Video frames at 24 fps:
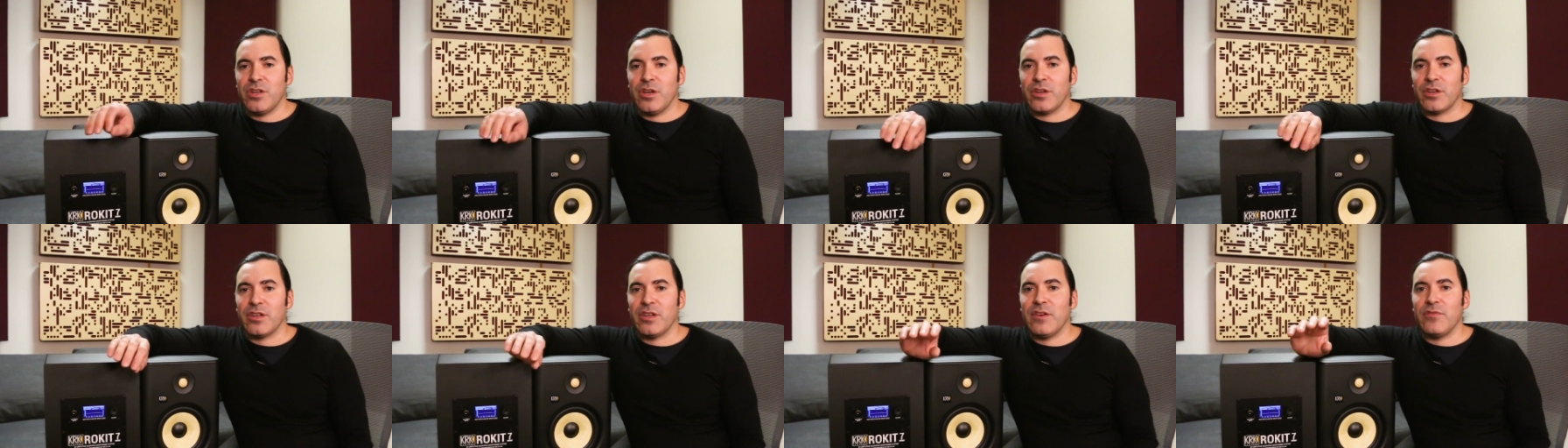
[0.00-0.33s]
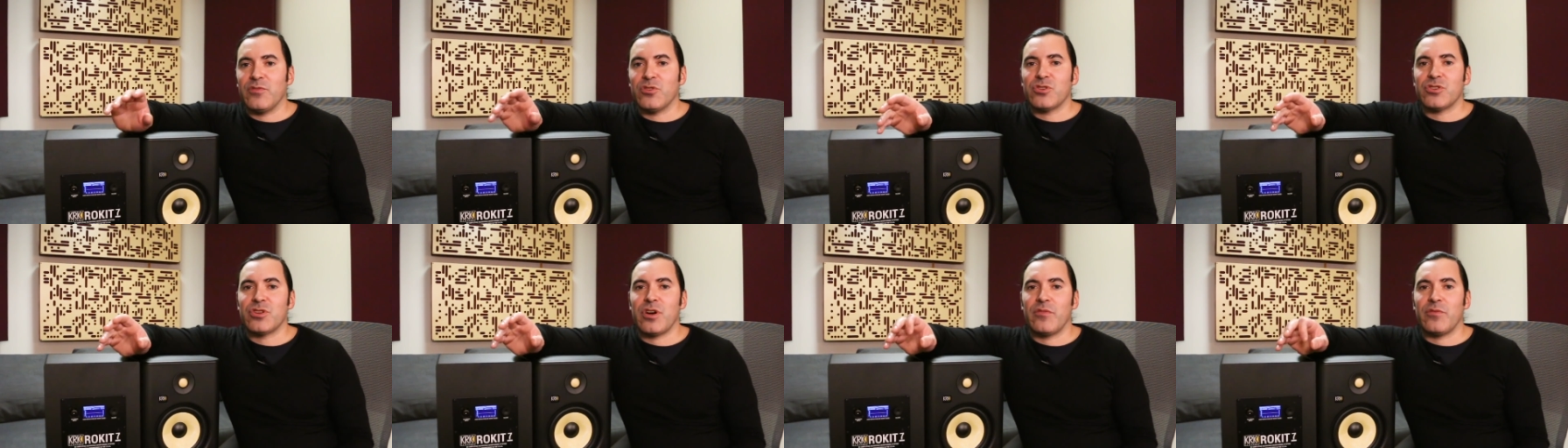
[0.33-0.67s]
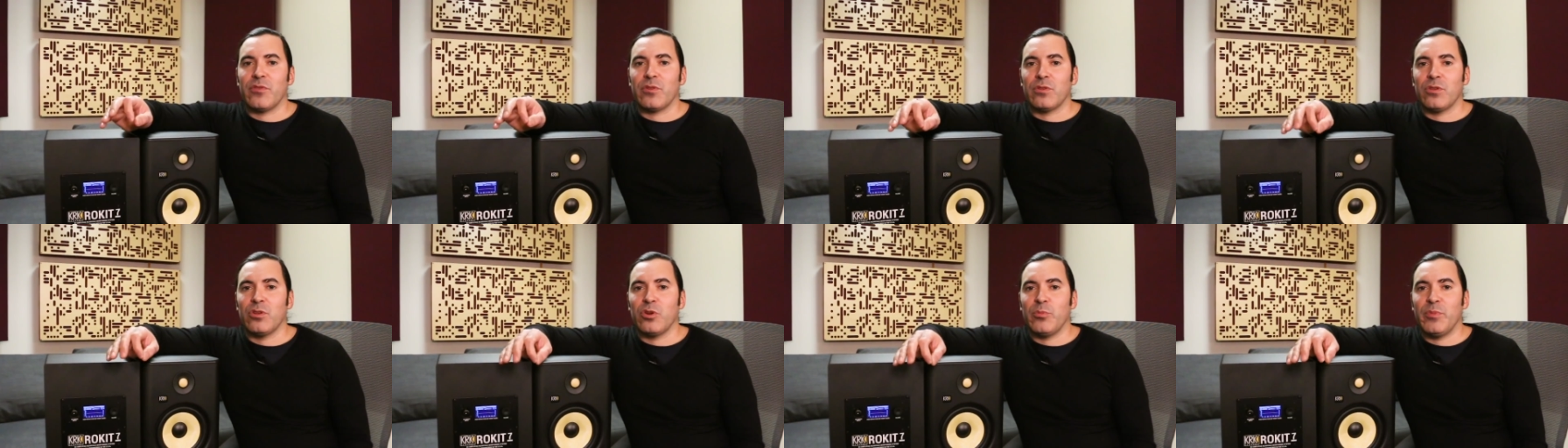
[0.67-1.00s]
to give
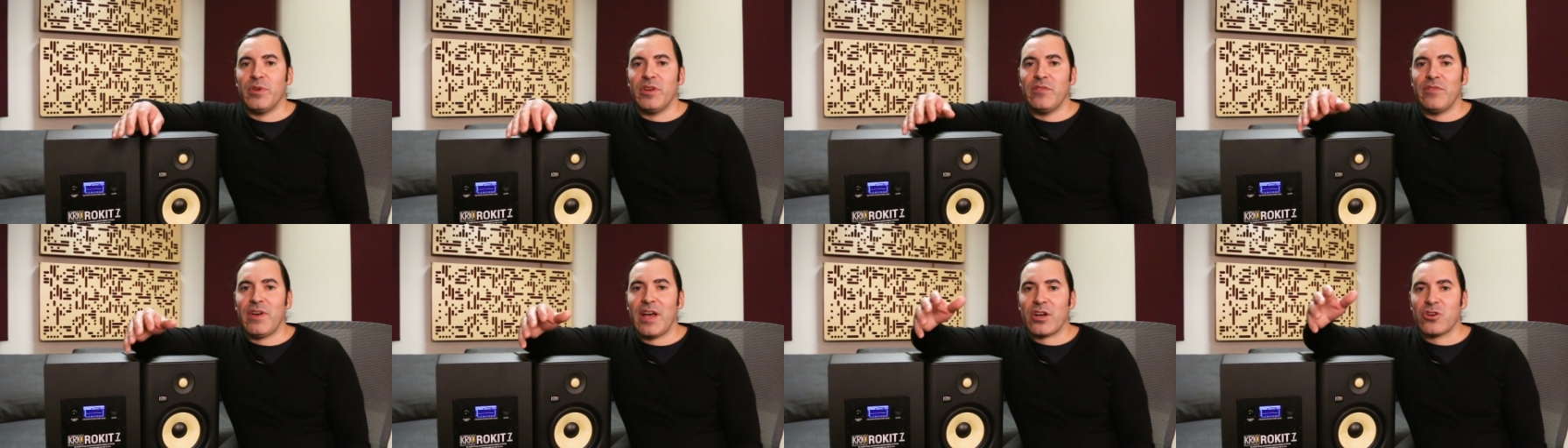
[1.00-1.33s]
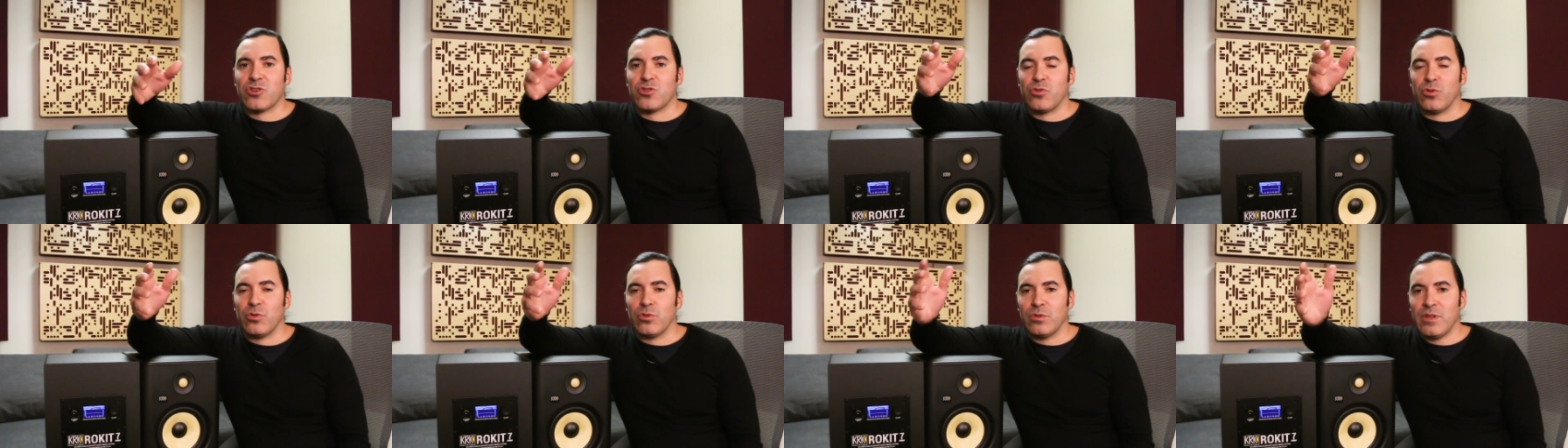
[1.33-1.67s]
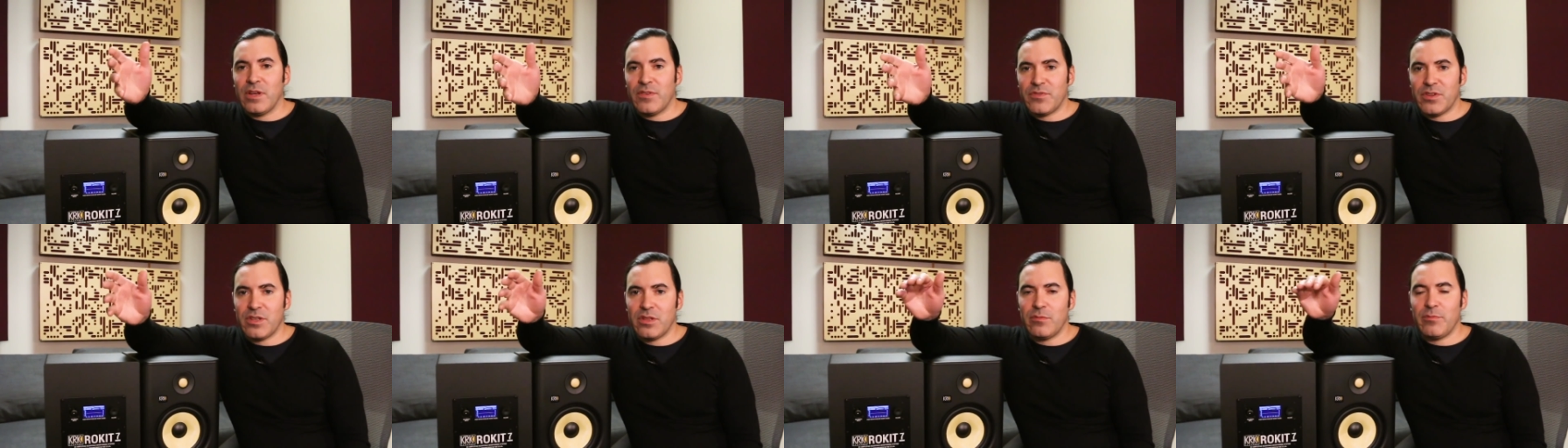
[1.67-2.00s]
yourself a little bit of extra
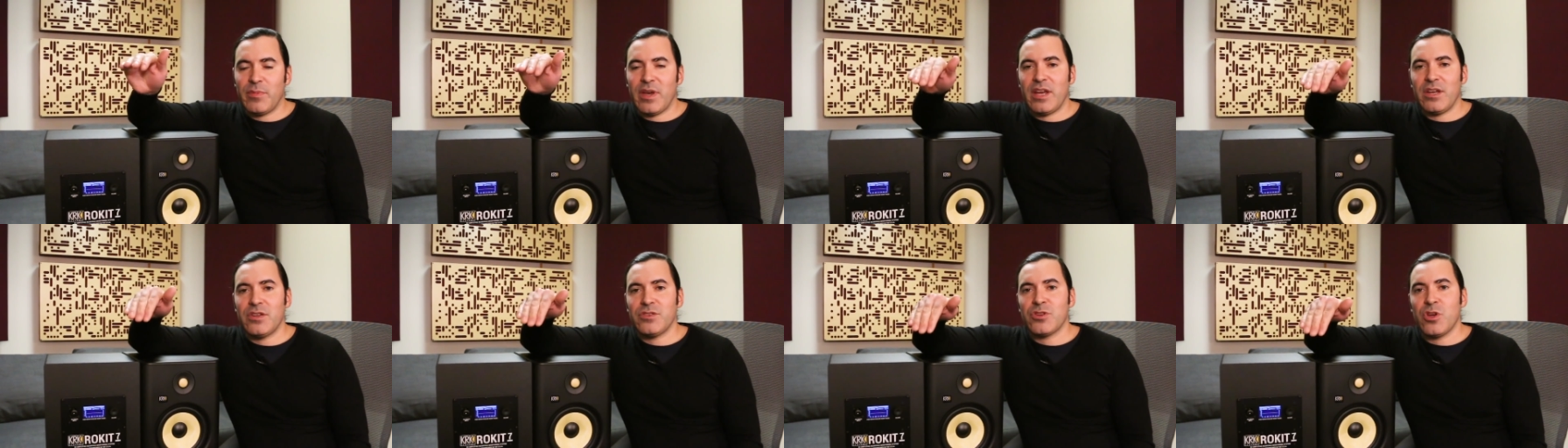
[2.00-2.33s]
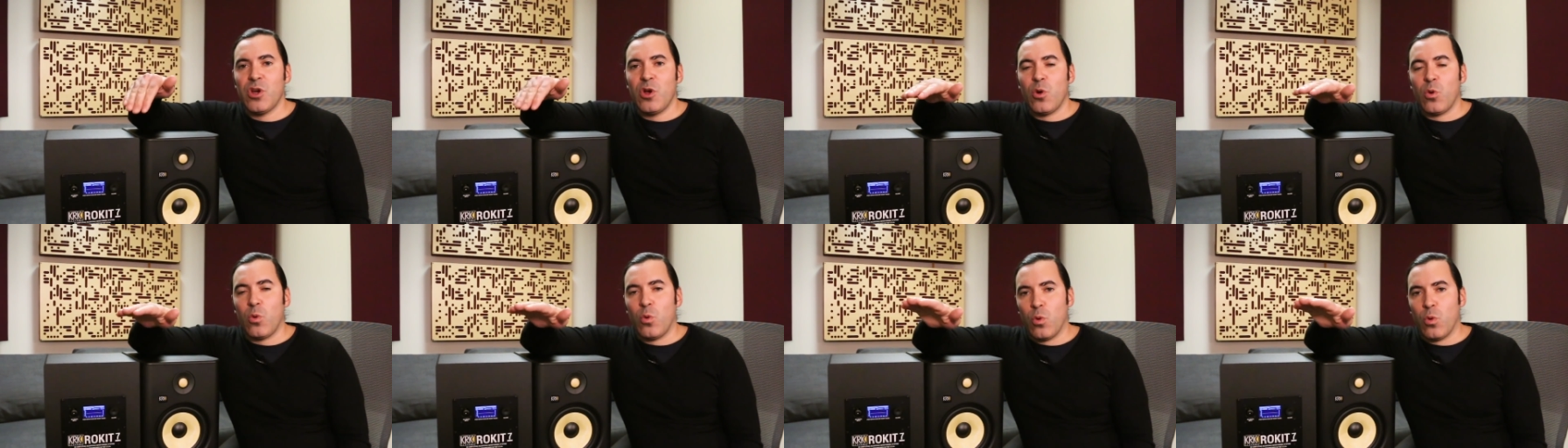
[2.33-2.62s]
lift in the bass